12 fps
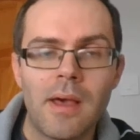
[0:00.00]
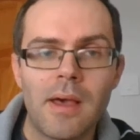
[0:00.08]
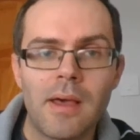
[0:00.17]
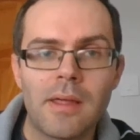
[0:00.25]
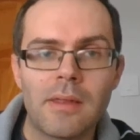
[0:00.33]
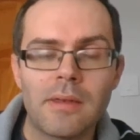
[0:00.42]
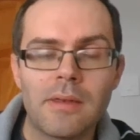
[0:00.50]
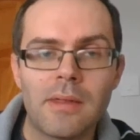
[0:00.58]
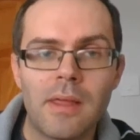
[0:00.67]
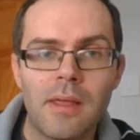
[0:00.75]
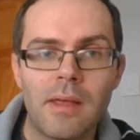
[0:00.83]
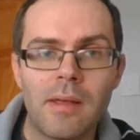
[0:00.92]
And
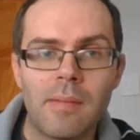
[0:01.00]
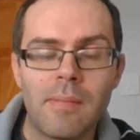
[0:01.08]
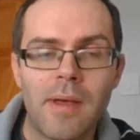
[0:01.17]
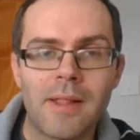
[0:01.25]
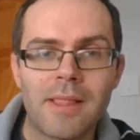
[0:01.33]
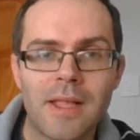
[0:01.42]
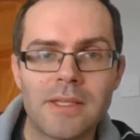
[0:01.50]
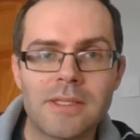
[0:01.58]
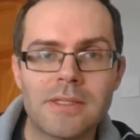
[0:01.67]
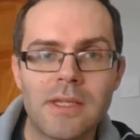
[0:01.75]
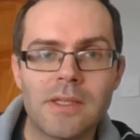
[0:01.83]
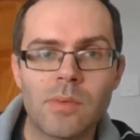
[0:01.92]
at that
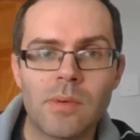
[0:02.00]
stage,